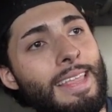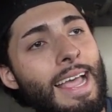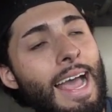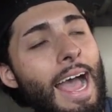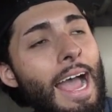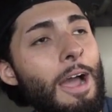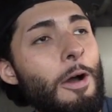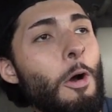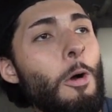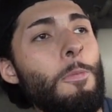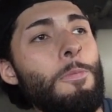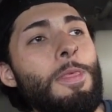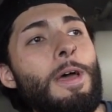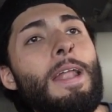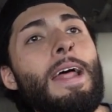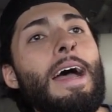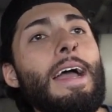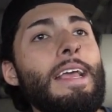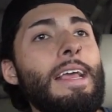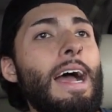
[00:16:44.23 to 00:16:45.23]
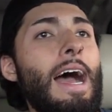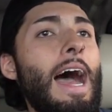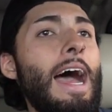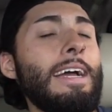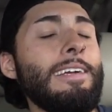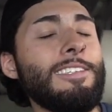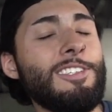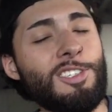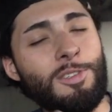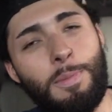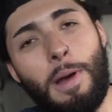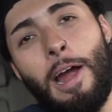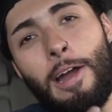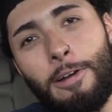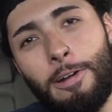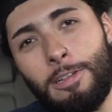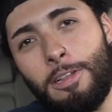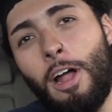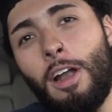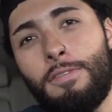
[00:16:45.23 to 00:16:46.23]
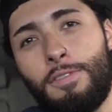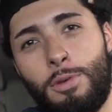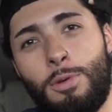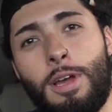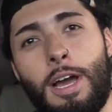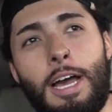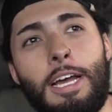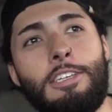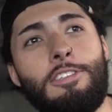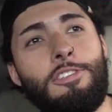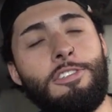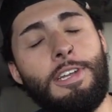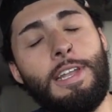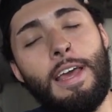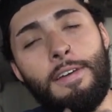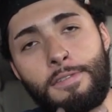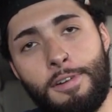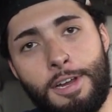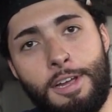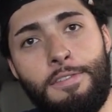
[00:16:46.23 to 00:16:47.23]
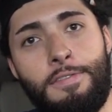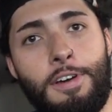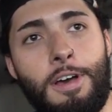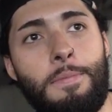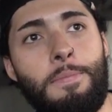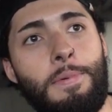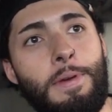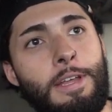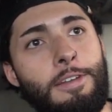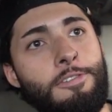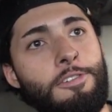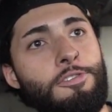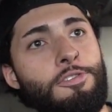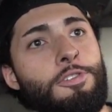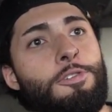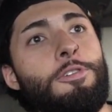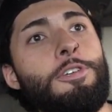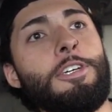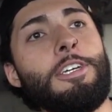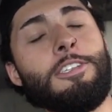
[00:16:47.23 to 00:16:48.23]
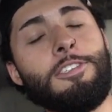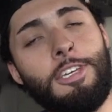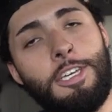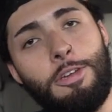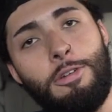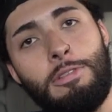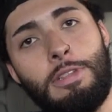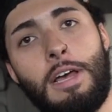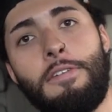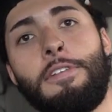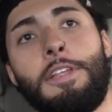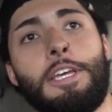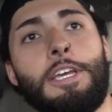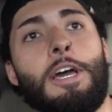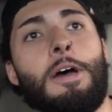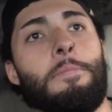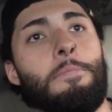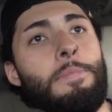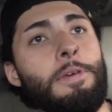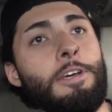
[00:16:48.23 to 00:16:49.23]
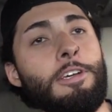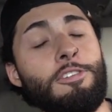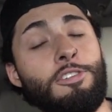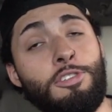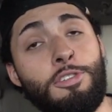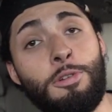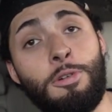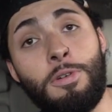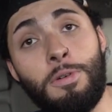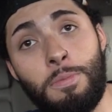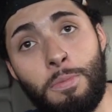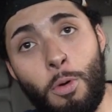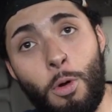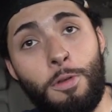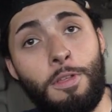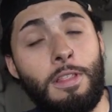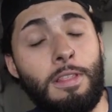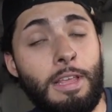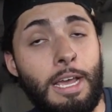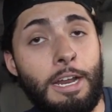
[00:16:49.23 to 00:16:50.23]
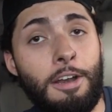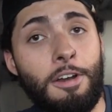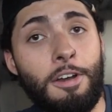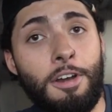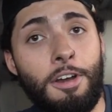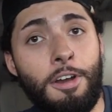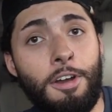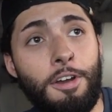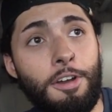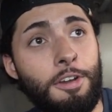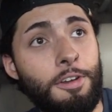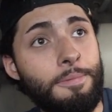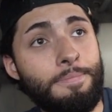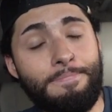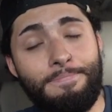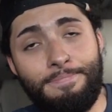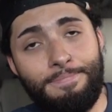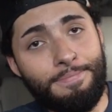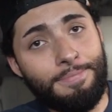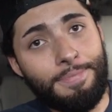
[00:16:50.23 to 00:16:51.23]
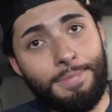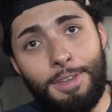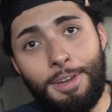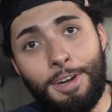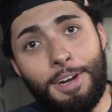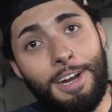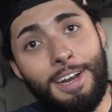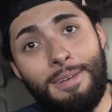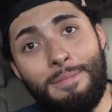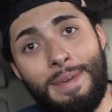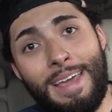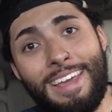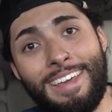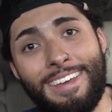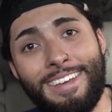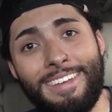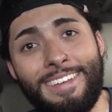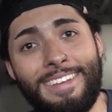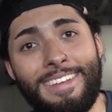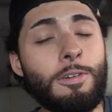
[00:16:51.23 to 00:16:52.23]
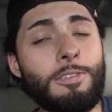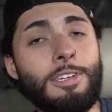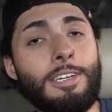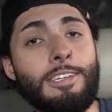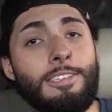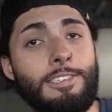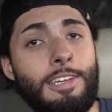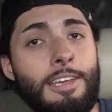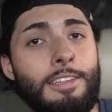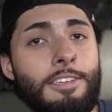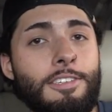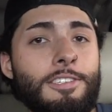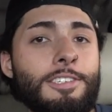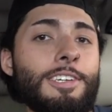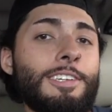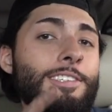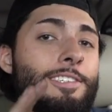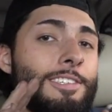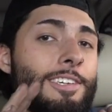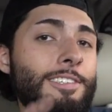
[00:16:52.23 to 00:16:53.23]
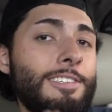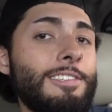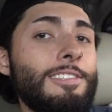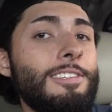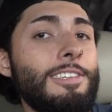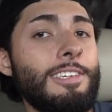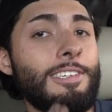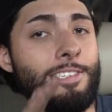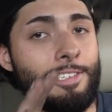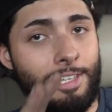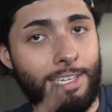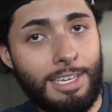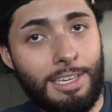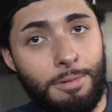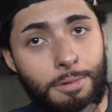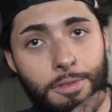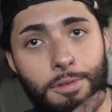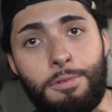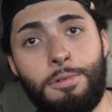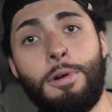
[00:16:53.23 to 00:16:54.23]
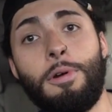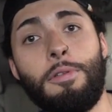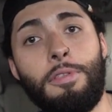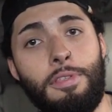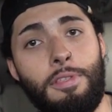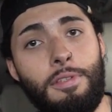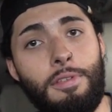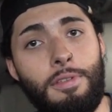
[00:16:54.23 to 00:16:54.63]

I hope that I inspire a lot of you guys to never give up and to truly continue leveling up, because sooner more than later, you're gonna make it. I'm always gonna say this, consistency is key with growth.